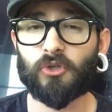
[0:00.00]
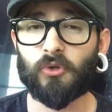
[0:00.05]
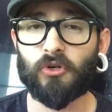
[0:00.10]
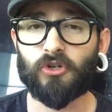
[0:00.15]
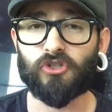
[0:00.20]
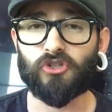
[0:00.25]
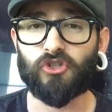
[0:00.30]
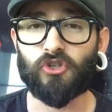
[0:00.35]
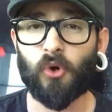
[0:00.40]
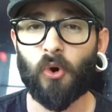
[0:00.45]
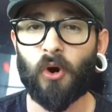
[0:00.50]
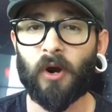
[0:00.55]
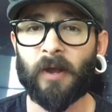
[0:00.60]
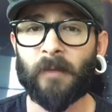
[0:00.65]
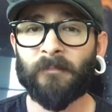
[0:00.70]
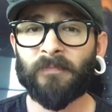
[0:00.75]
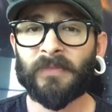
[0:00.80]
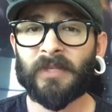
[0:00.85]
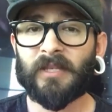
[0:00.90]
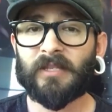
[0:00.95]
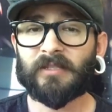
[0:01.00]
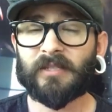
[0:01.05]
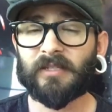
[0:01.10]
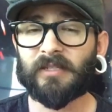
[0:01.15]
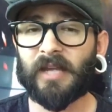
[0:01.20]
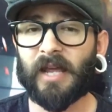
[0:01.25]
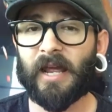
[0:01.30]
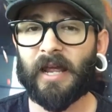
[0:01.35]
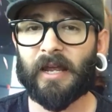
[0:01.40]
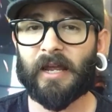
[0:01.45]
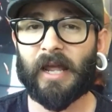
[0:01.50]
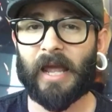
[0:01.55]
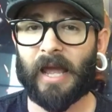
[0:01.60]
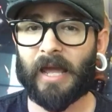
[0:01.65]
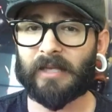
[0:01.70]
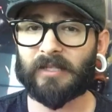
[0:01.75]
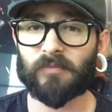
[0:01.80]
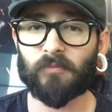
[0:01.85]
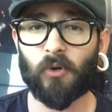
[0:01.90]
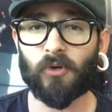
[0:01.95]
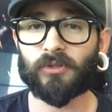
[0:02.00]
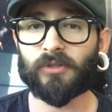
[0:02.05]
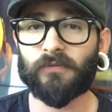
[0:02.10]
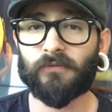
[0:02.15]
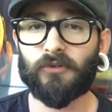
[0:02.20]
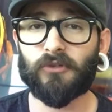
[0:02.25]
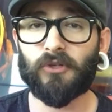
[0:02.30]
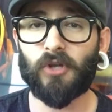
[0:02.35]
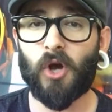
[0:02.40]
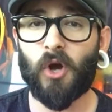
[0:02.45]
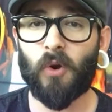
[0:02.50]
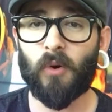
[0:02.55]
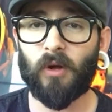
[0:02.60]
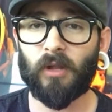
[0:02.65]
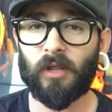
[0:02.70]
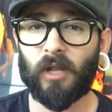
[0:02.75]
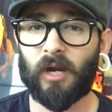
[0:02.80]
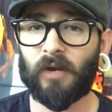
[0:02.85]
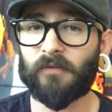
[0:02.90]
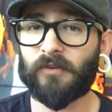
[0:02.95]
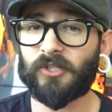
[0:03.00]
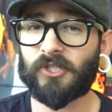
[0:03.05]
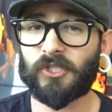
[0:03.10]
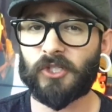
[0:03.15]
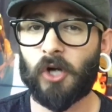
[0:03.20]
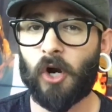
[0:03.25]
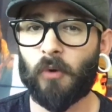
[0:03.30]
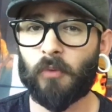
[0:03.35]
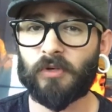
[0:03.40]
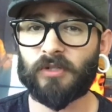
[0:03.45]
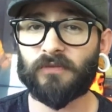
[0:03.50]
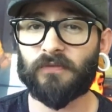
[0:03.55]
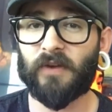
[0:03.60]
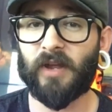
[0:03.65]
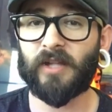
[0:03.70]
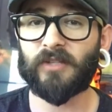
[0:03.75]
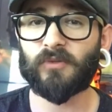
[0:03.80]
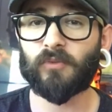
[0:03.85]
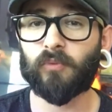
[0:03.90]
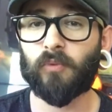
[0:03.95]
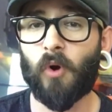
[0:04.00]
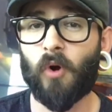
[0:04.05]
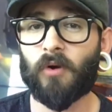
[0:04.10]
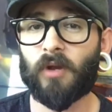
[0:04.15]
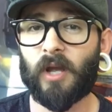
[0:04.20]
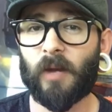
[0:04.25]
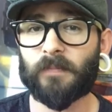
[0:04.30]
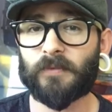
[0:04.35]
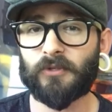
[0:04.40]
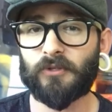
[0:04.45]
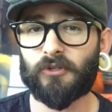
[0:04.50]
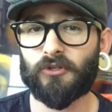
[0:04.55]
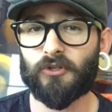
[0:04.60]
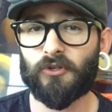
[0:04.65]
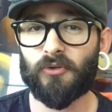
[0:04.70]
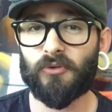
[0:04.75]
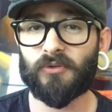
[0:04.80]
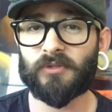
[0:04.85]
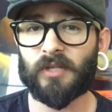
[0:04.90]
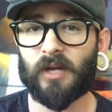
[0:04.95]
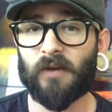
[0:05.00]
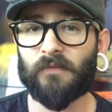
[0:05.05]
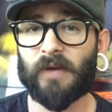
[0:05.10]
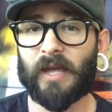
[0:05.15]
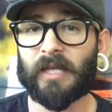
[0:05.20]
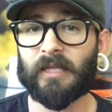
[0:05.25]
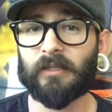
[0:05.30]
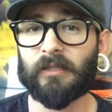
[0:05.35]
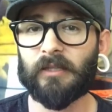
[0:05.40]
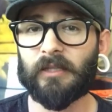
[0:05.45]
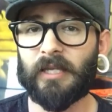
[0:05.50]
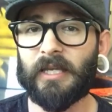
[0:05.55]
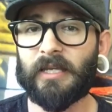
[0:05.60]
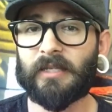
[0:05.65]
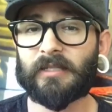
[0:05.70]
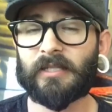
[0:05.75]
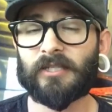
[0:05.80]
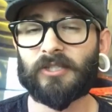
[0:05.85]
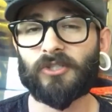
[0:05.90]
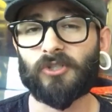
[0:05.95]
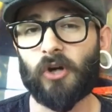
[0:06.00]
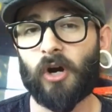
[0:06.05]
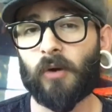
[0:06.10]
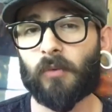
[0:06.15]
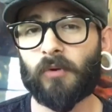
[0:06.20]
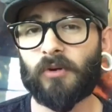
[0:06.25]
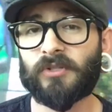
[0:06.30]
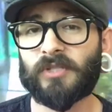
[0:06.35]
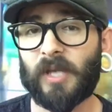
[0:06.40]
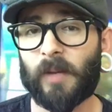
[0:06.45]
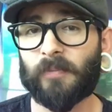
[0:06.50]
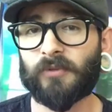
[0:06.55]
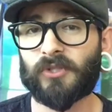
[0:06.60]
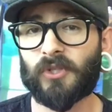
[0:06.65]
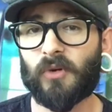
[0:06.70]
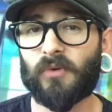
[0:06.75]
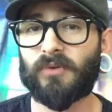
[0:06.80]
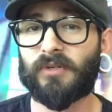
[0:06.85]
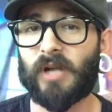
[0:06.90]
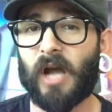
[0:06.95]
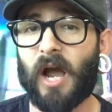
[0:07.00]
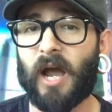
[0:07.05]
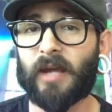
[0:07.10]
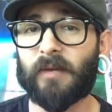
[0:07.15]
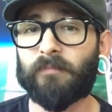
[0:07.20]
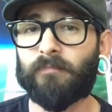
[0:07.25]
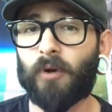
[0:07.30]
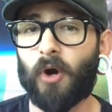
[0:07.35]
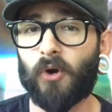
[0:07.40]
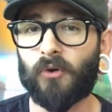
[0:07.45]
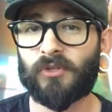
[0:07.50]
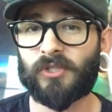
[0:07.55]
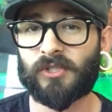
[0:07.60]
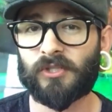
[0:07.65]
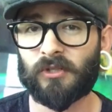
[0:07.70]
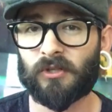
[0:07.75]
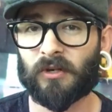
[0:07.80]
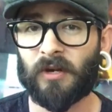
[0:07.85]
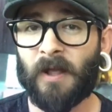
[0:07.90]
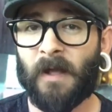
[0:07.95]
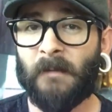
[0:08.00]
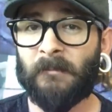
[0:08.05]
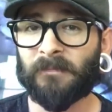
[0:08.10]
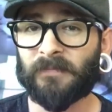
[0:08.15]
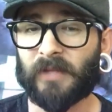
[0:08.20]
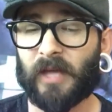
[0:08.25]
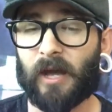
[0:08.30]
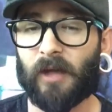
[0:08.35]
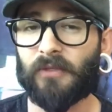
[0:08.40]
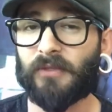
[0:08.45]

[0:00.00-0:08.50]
to enjoy. Today, as most of you know, a lot of us Star Wars fans woke up to the news of a leaked Star Wars Episode 9 poster. Now,